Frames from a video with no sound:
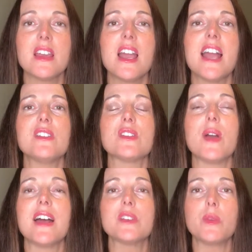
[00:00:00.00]
And so
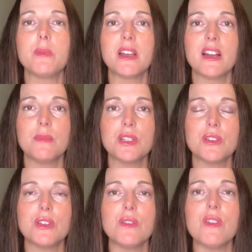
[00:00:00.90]
as we become to
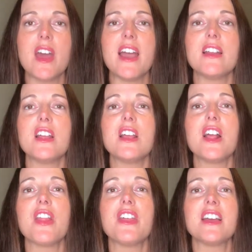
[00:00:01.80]
do that,
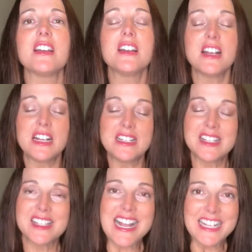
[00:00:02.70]
the
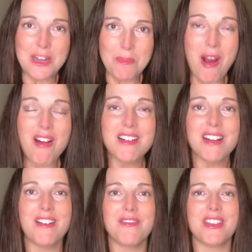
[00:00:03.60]
second part
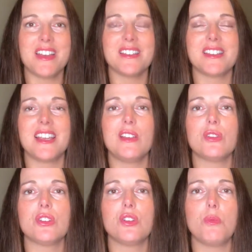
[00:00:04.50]
of this
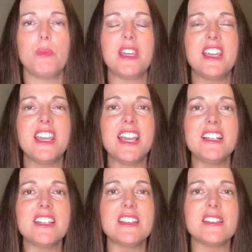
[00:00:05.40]
is to
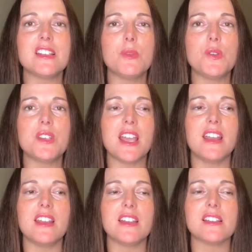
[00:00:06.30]
begin to
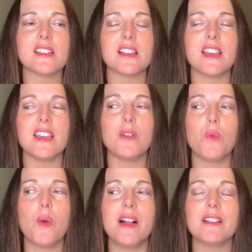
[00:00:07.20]
simultaneously
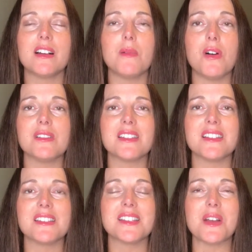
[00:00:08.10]
welcome all
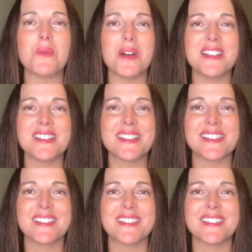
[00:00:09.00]
senses at once.